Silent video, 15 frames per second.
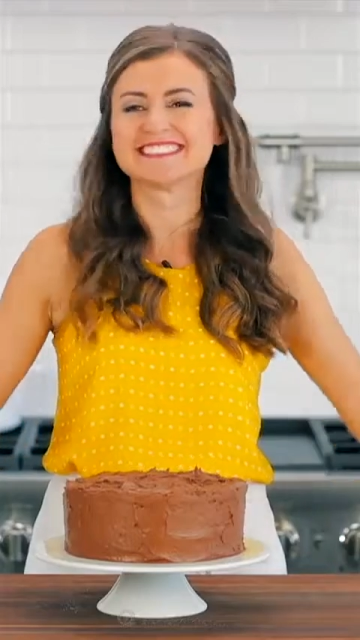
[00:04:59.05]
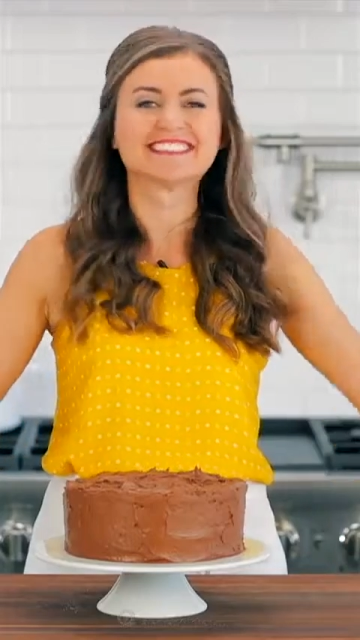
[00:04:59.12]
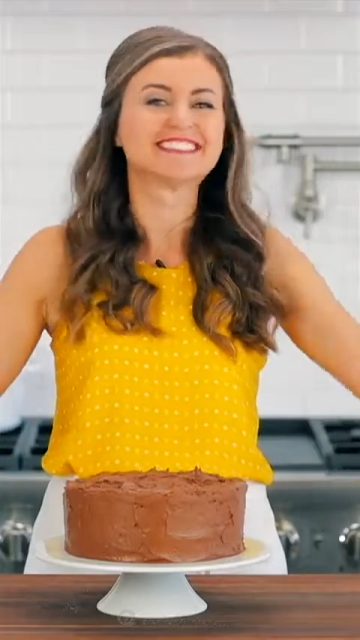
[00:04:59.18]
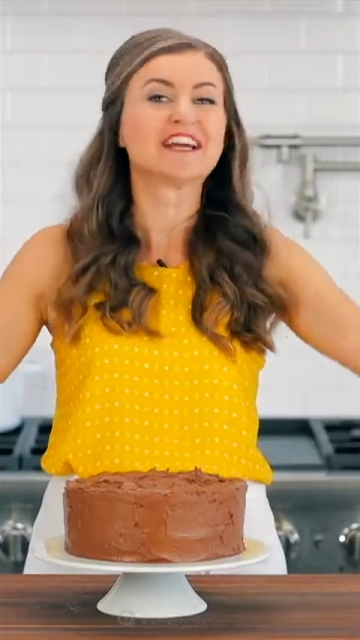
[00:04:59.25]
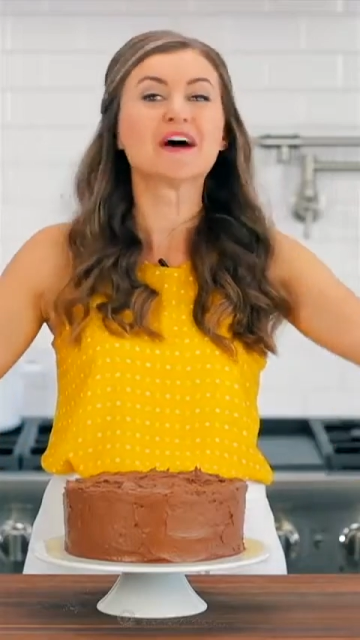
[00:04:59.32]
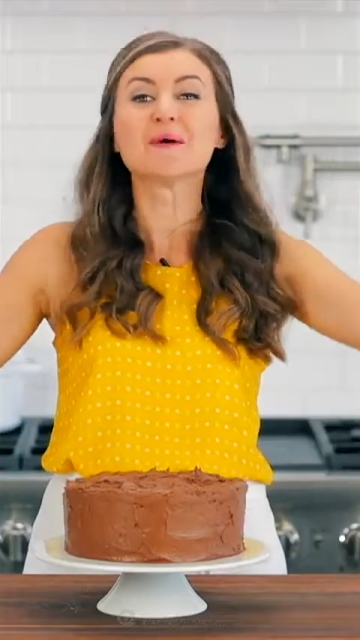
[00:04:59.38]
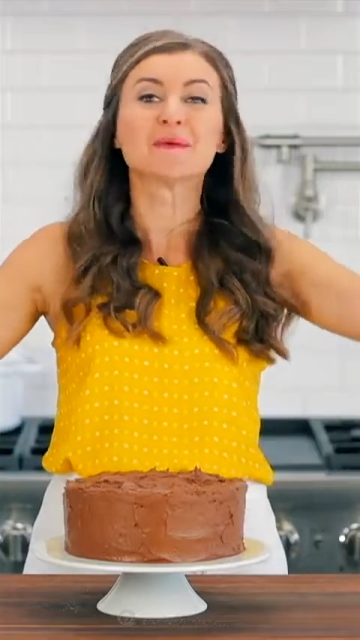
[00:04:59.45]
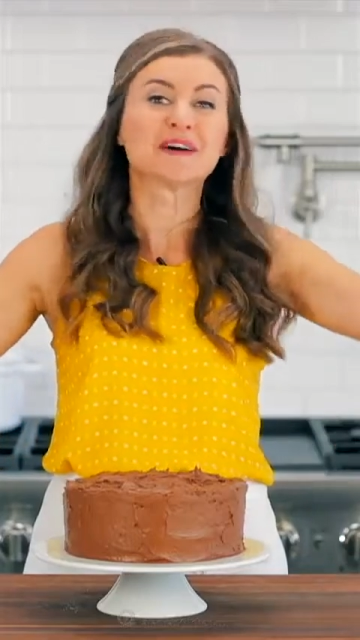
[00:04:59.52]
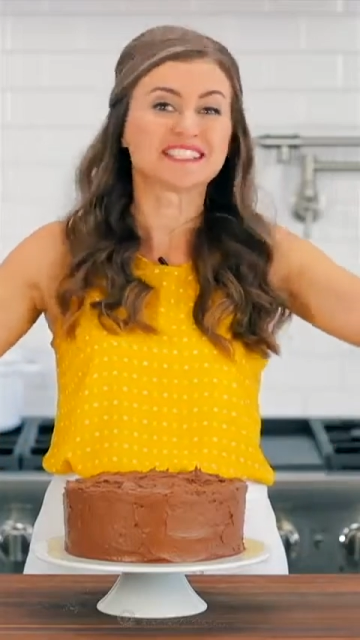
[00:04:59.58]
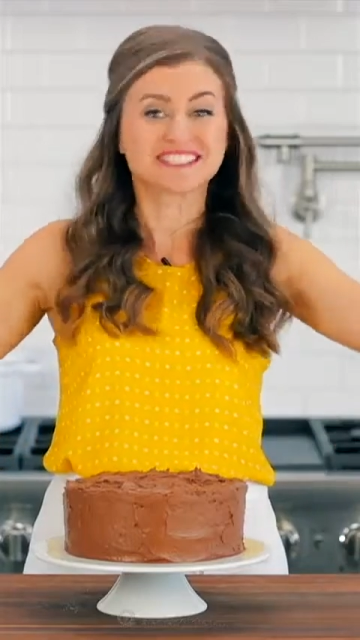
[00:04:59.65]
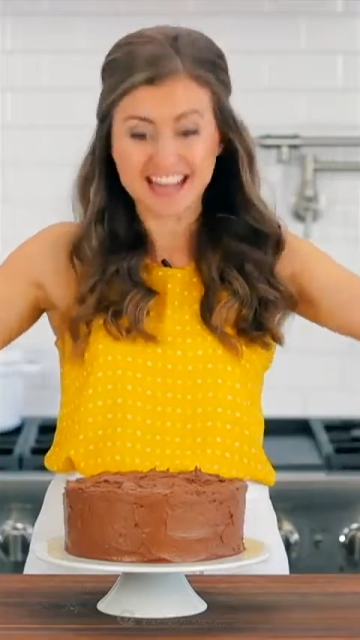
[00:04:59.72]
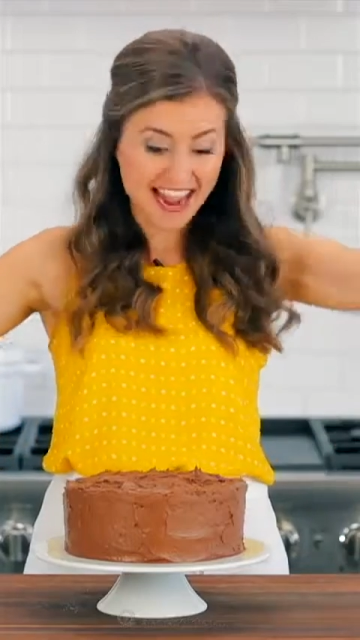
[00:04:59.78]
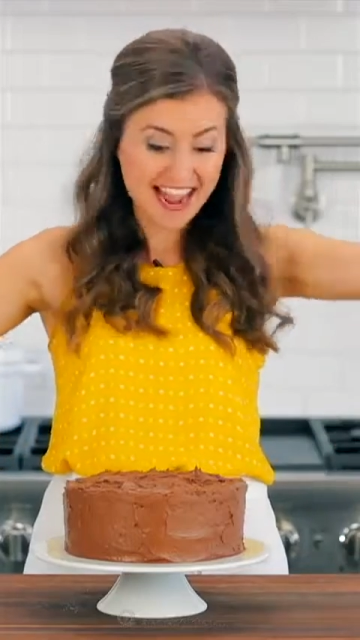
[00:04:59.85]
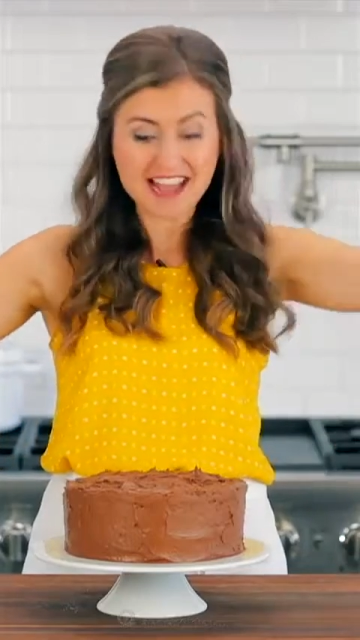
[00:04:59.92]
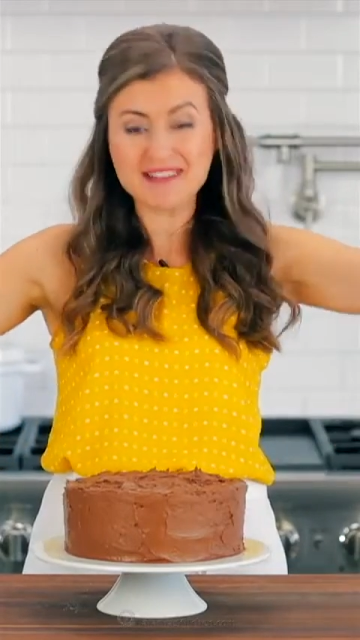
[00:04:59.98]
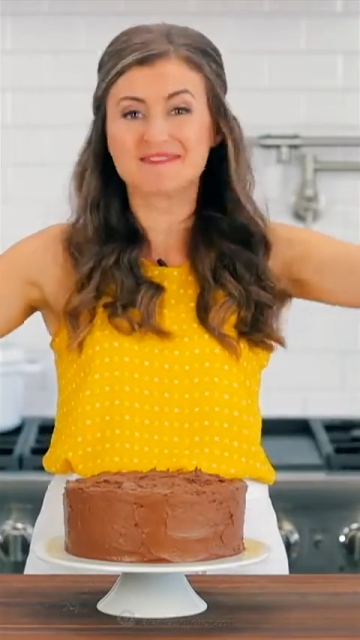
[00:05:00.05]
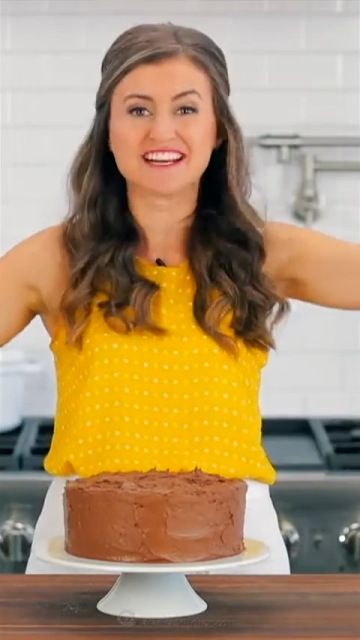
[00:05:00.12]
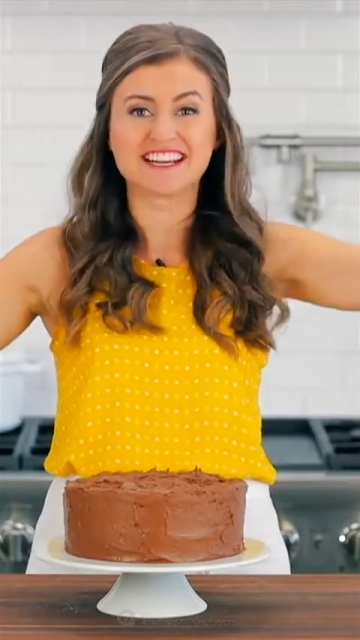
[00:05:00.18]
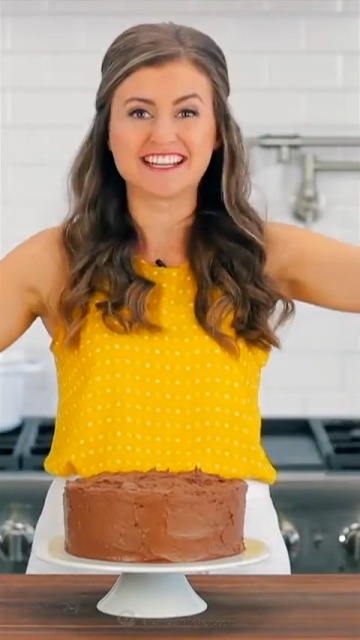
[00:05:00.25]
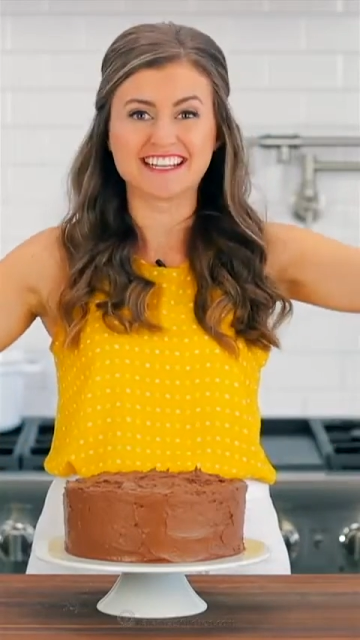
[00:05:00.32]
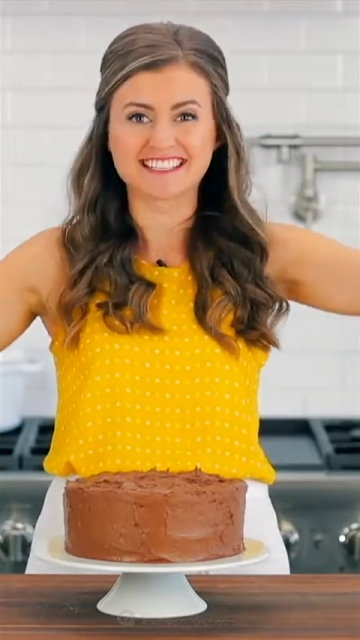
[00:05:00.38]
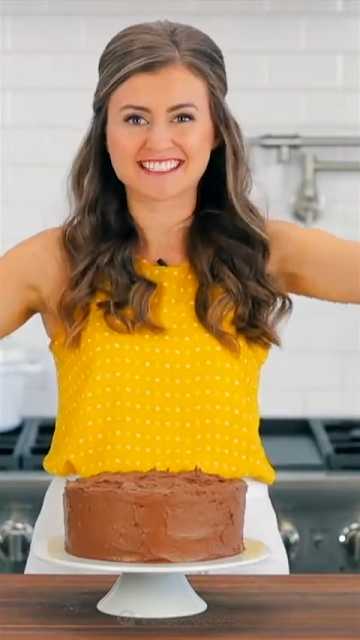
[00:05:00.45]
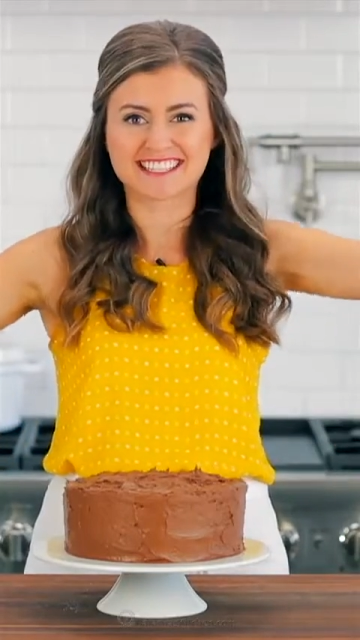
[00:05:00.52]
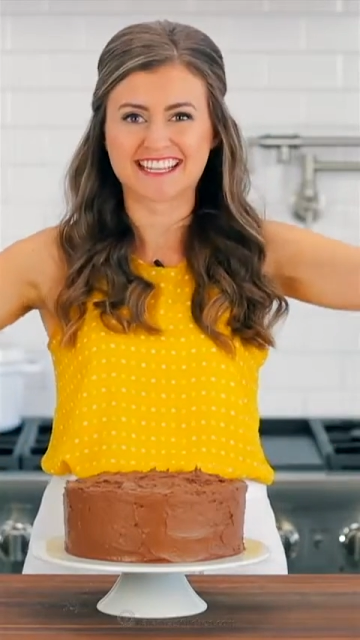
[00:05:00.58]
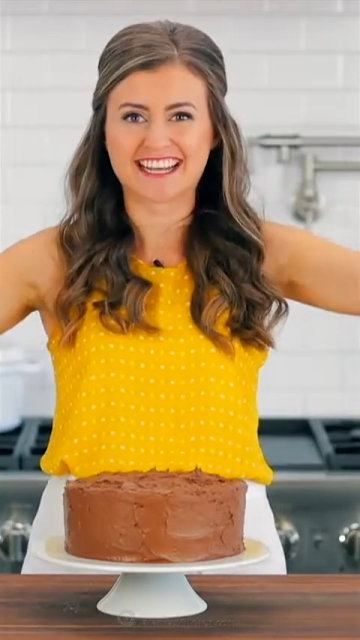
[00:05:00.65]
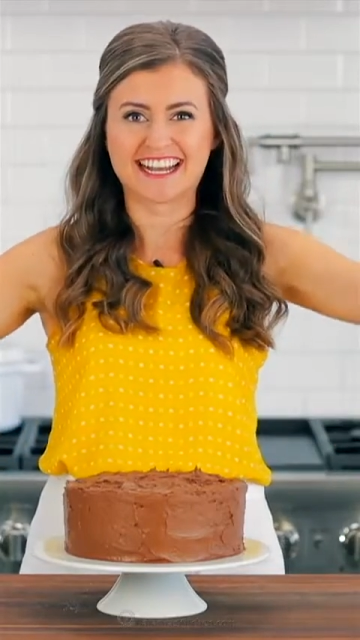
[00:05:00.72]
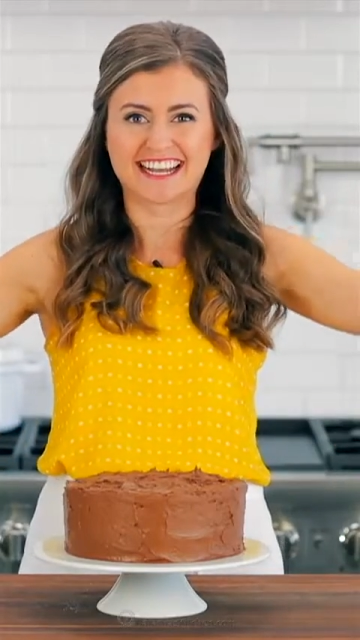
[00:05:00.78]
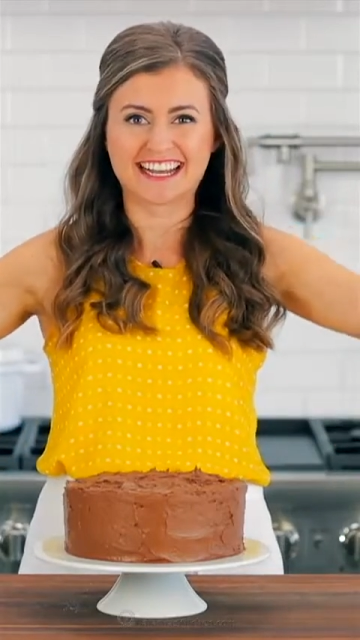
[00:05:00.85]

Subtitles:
you know what time it is?